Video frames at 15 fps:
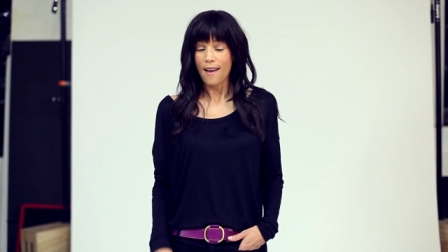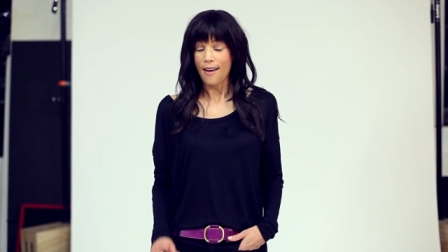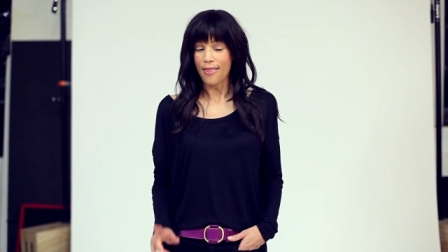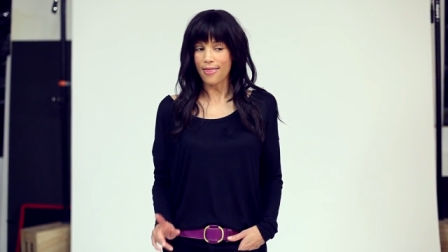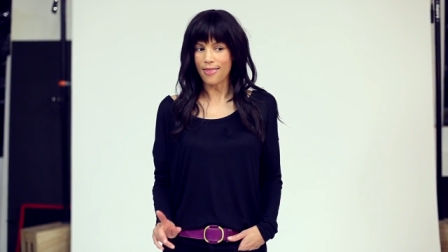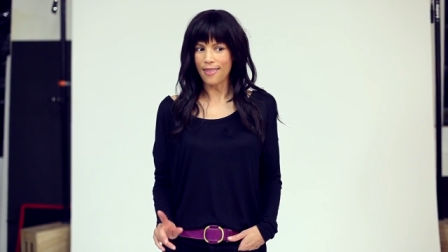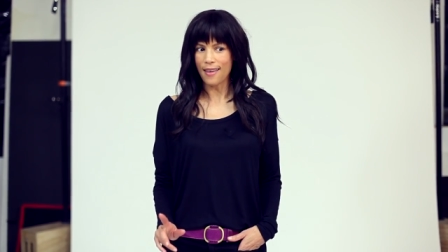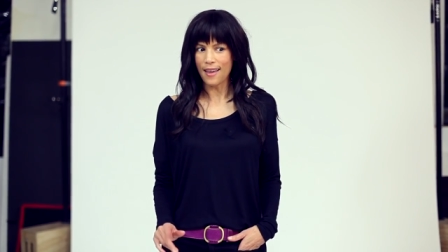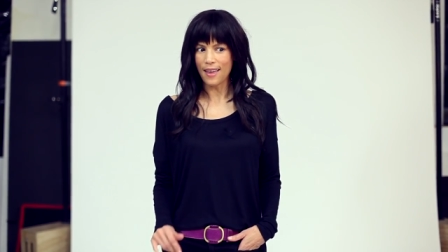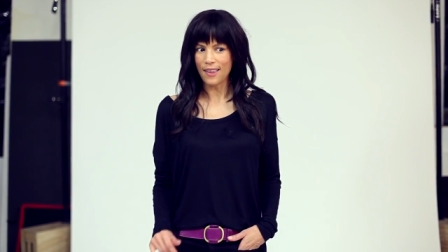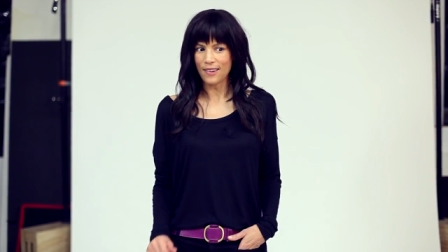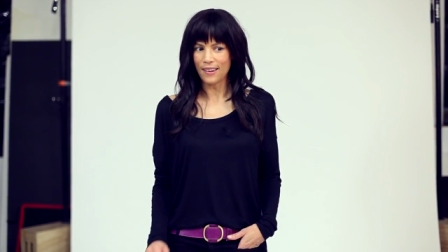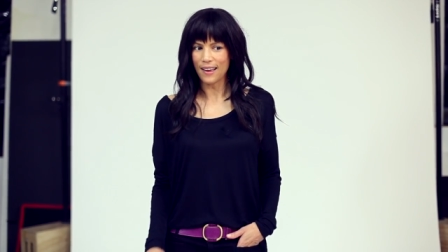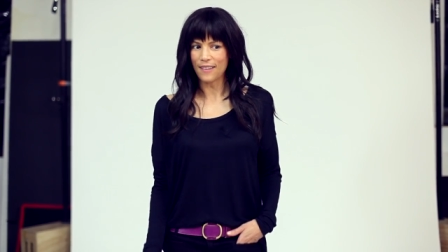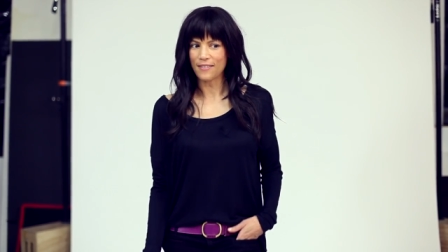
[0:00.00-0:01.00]
And
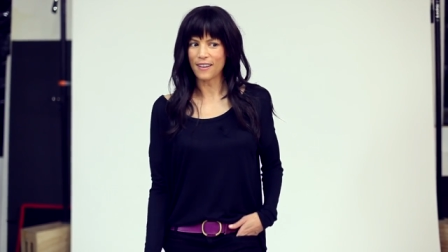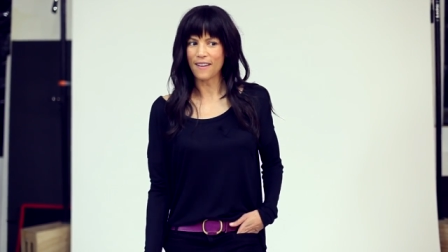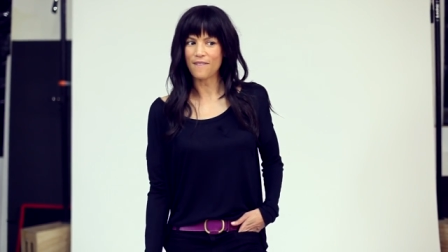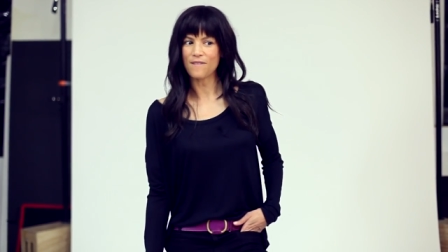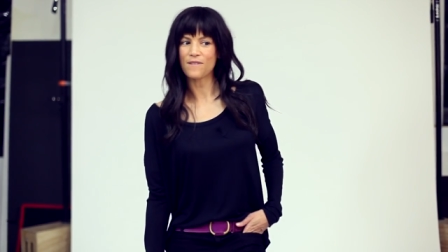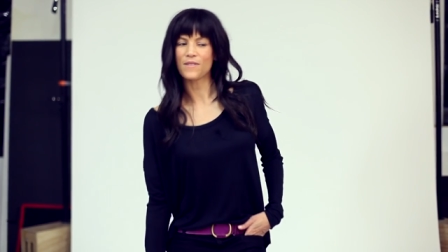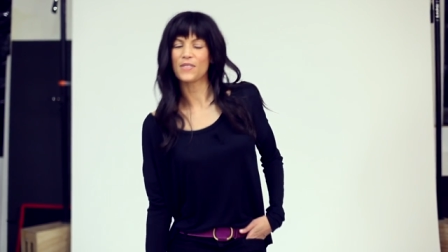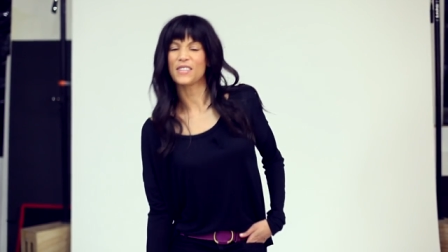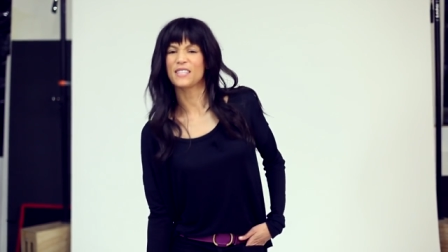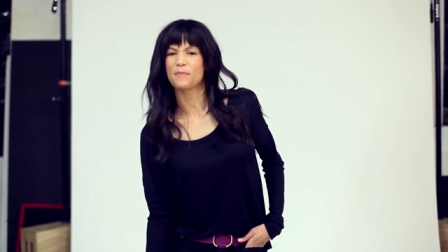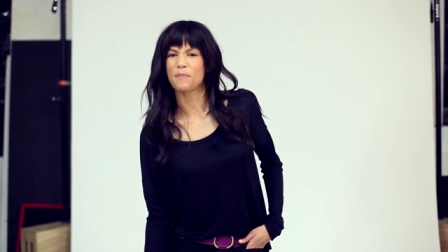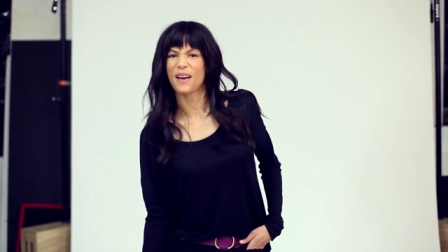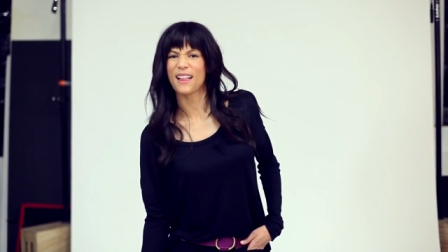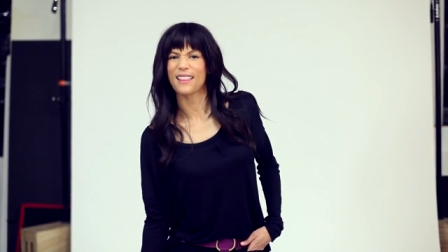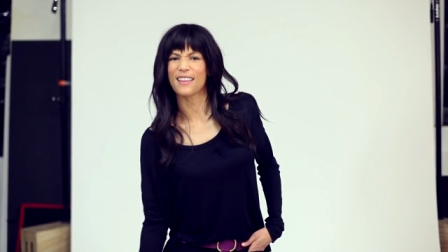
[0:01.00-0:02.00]
then I've got these
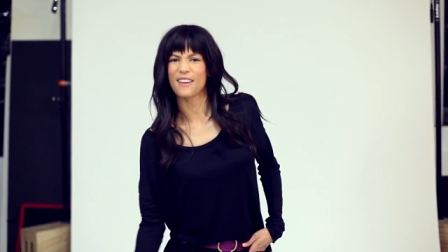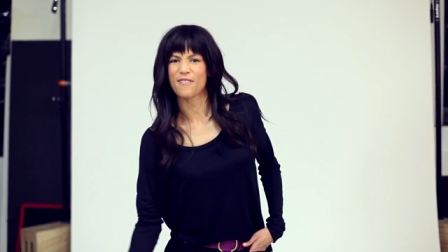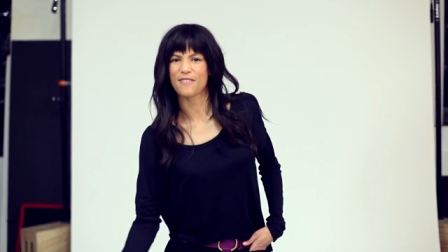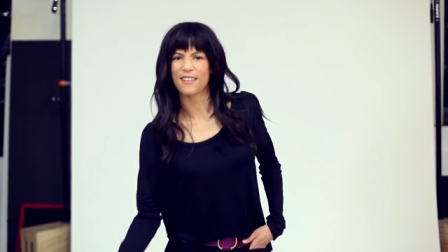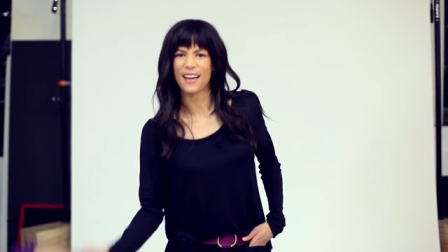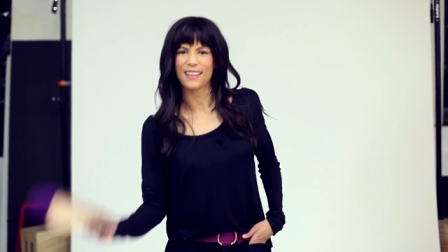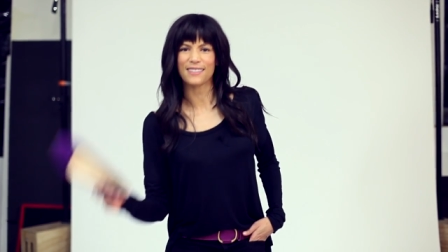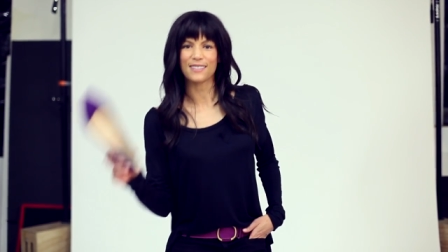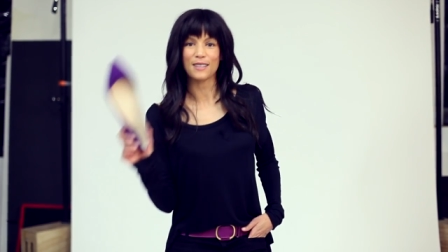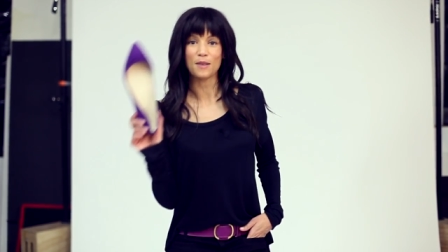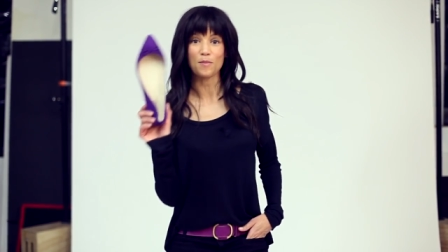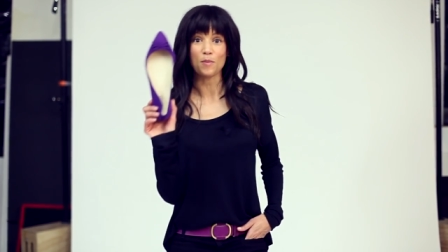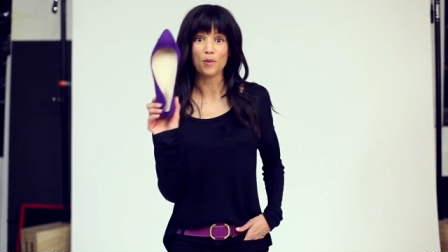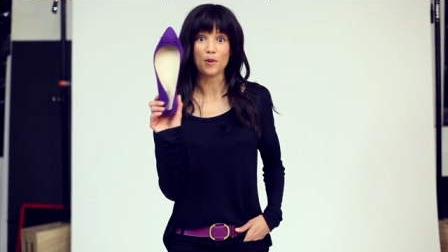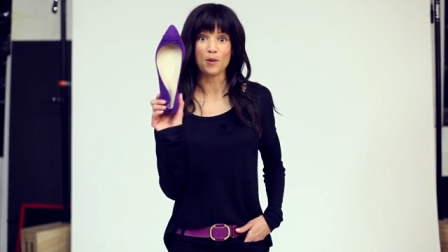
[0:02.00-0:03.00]
ballet flats
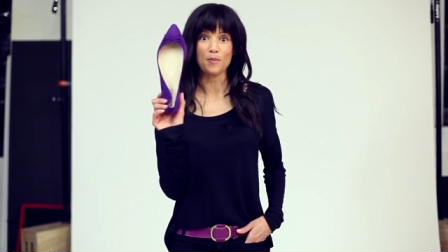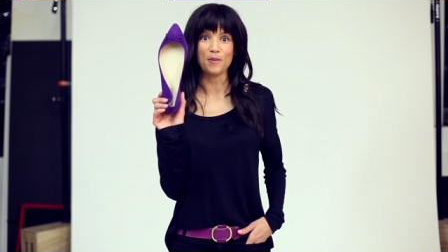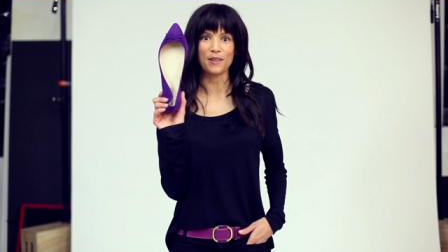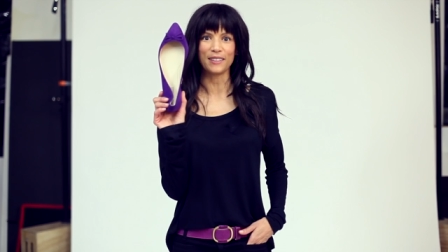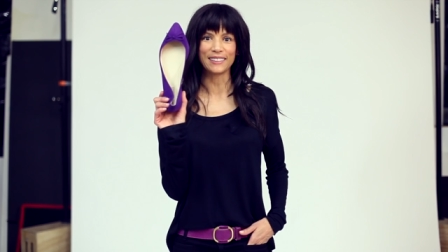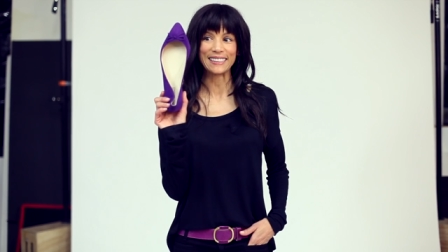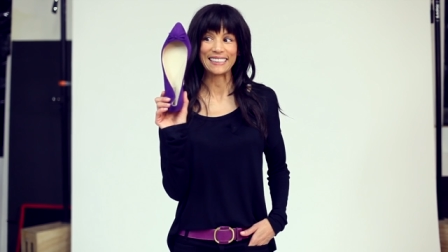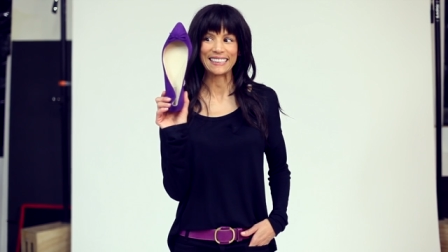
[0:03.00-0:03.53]
in purple.